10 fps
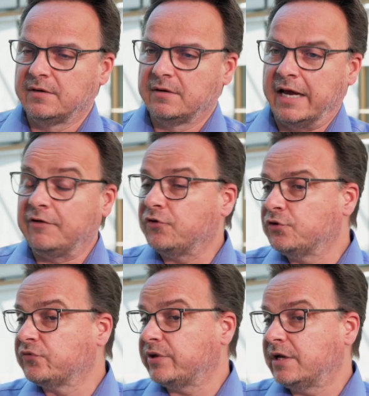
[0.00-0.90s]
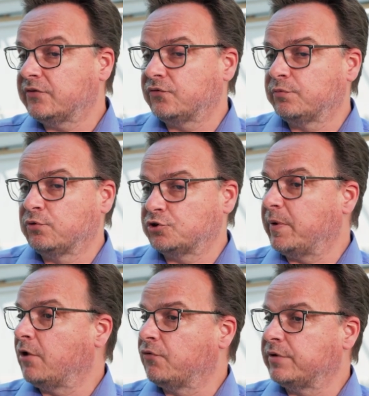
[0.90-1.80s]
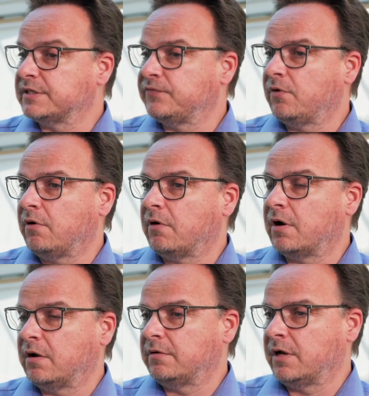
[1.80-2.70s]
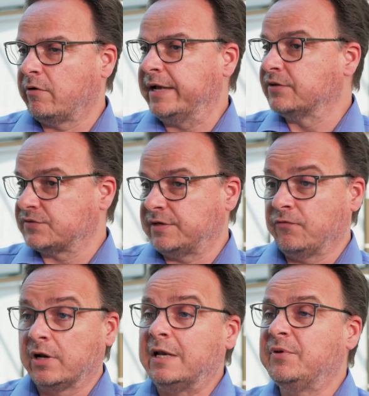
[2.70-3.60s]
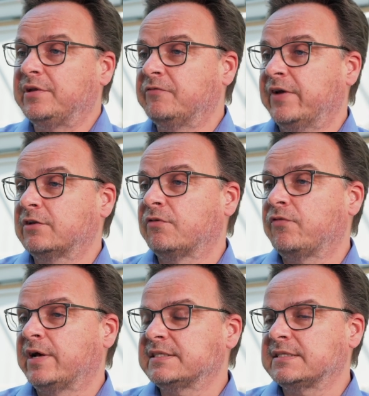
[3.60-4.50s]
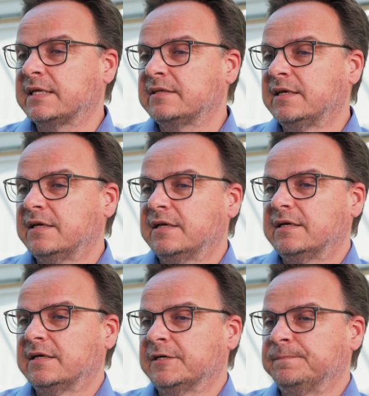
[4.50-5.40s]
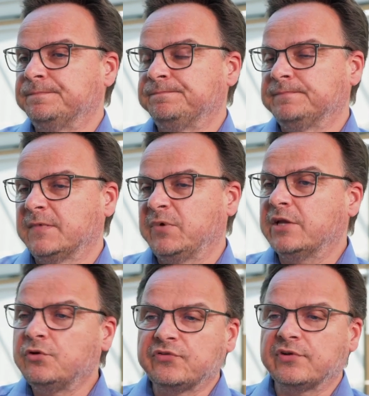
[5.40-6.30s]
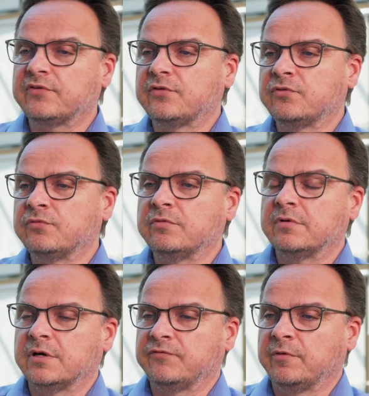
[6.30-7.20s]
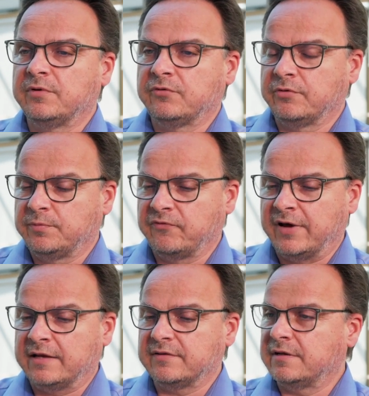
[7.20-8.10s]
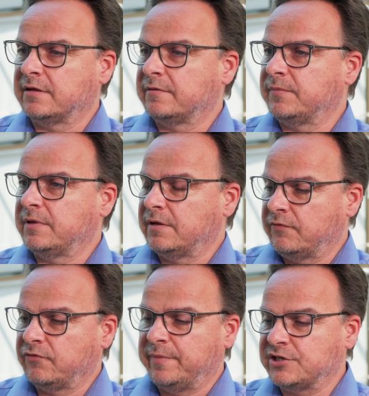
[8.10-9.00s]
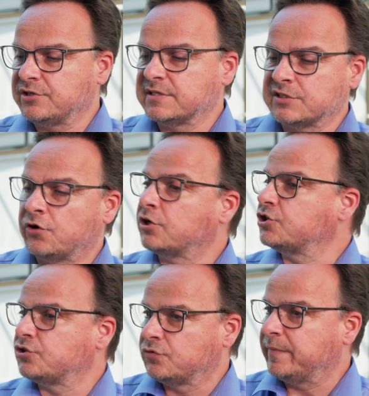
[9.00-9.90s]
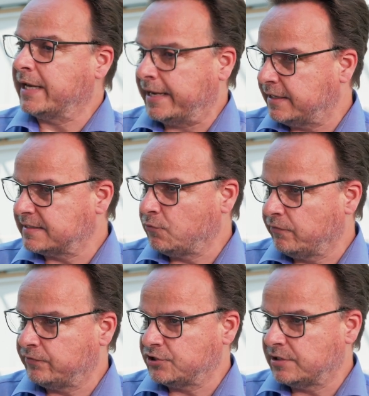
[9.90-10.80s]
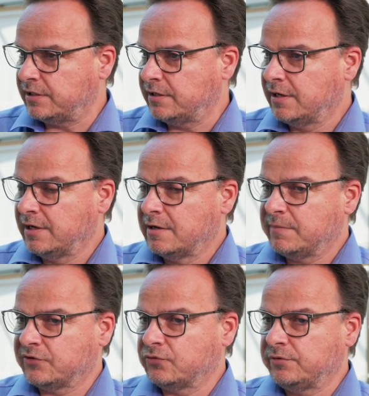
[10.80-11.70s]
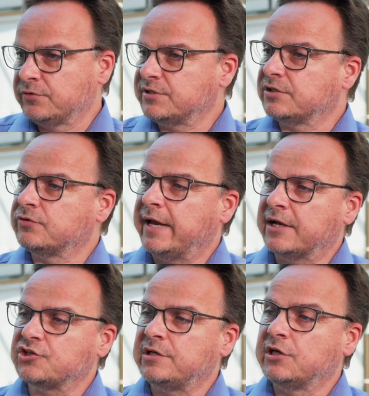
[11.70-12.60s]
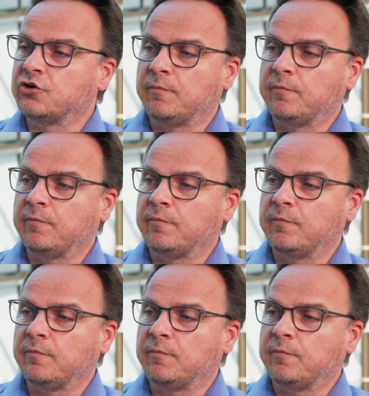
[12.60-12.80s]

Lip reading: And we're using it to push boundaries for our industry. One limiting factor for us that we can use it to provide information search to mechanics more efficiently, but to use it to actually